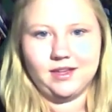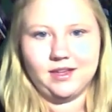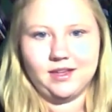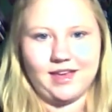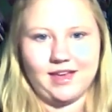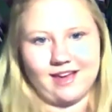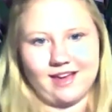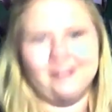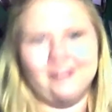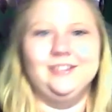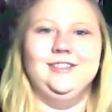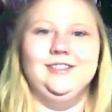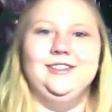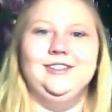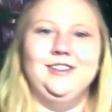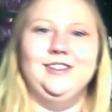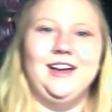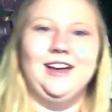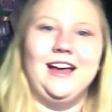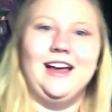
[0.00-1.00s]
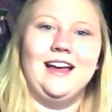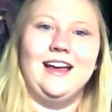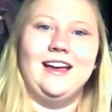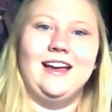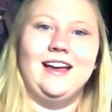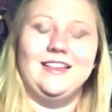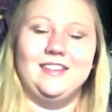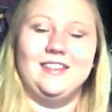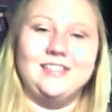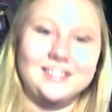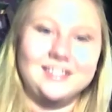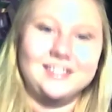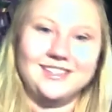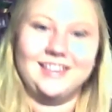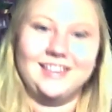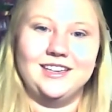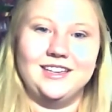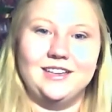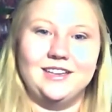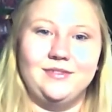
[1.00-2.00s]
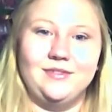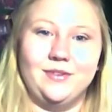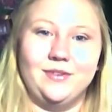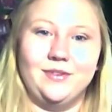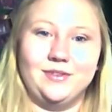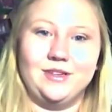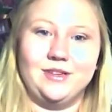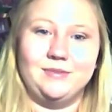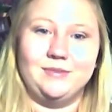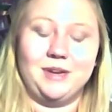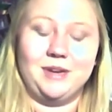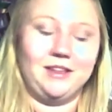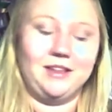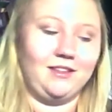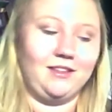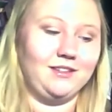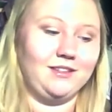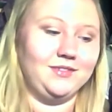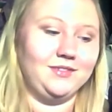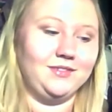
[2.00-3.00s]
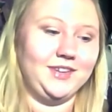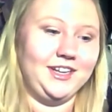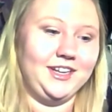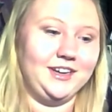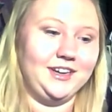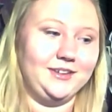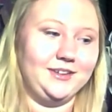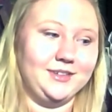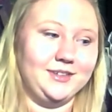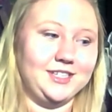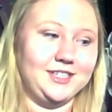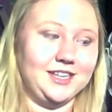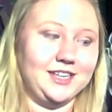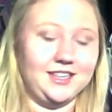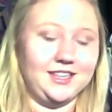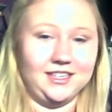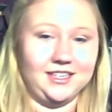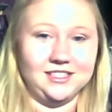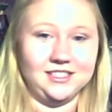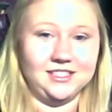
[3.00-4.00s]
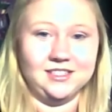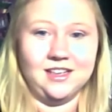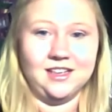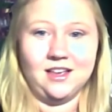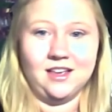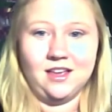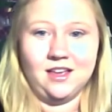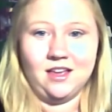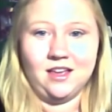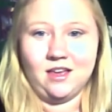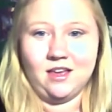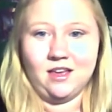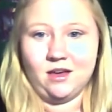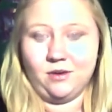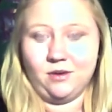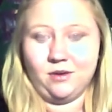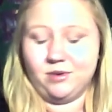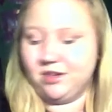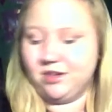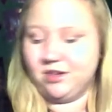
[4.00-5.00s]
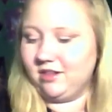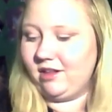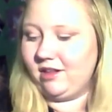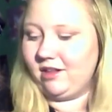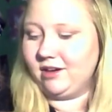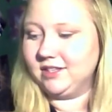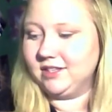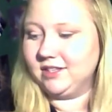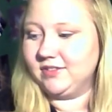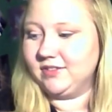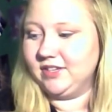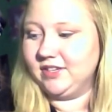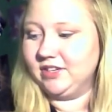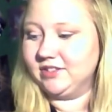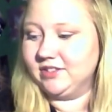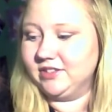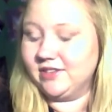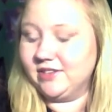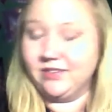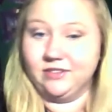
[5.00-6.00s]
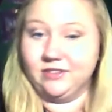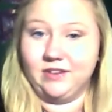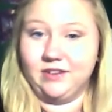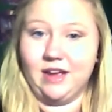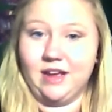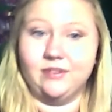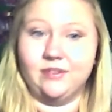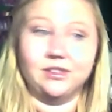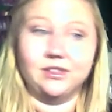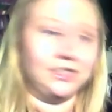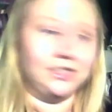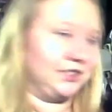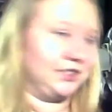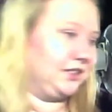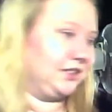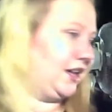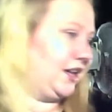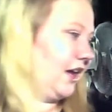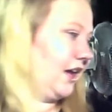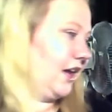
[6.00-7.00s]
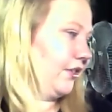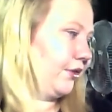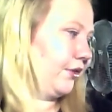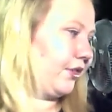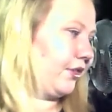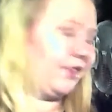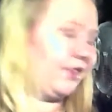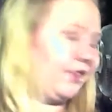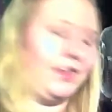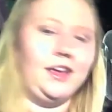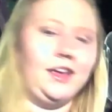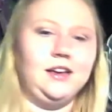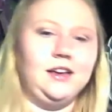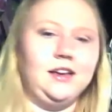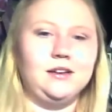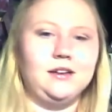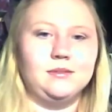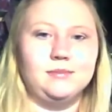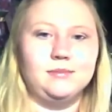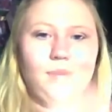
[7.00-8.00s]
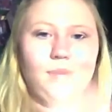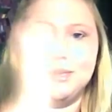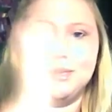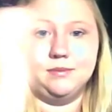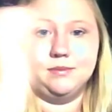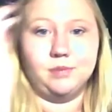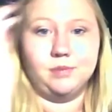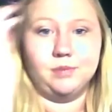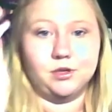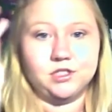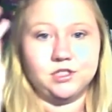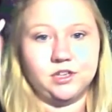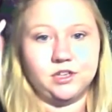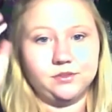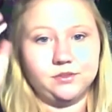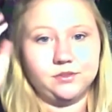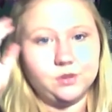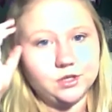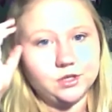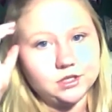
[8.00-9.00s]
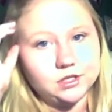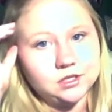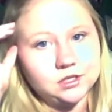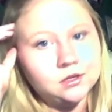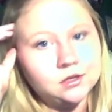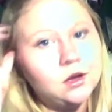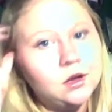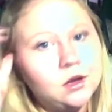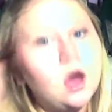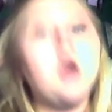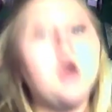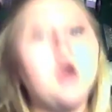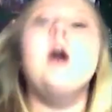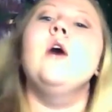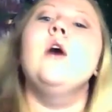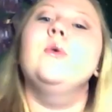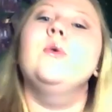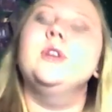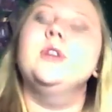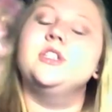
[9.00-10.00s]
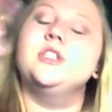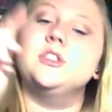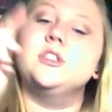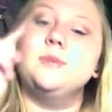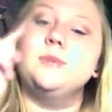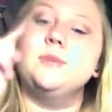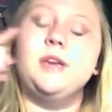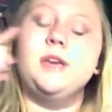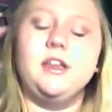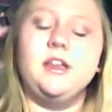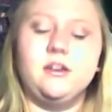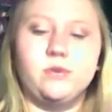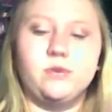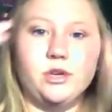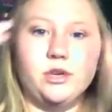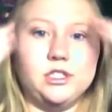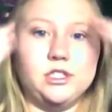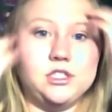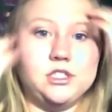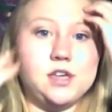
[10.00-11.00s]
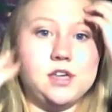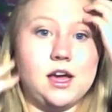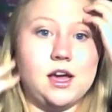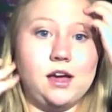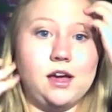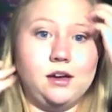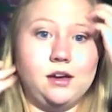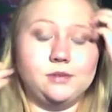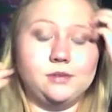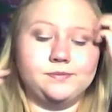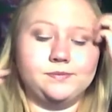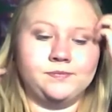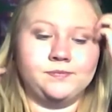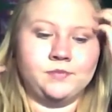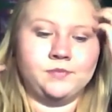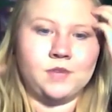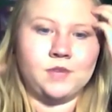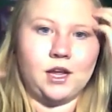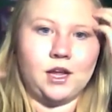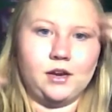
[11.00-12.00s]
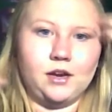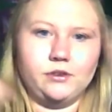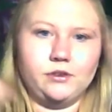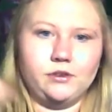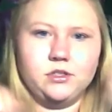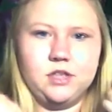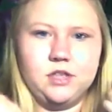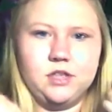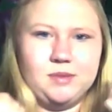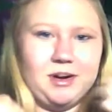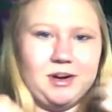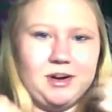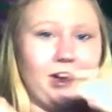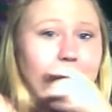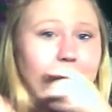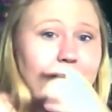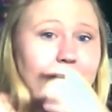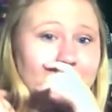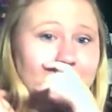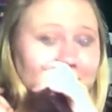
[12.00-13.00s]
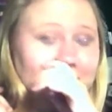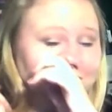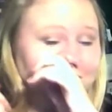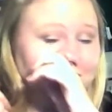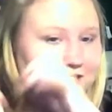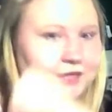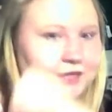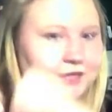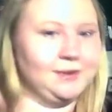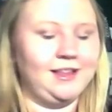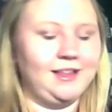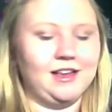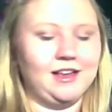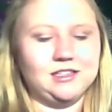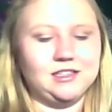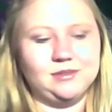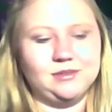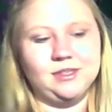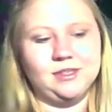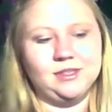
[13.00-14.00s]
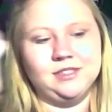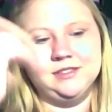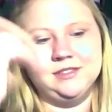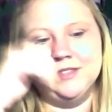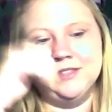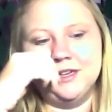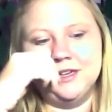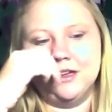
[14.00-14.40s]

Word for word: yeah, this is like a 15 minute long video, which I think is one of the longest videos I've ever ever done, other than like my bookshelf tours. Which, speaking of which, um, I know it's only been a couple months since my last one,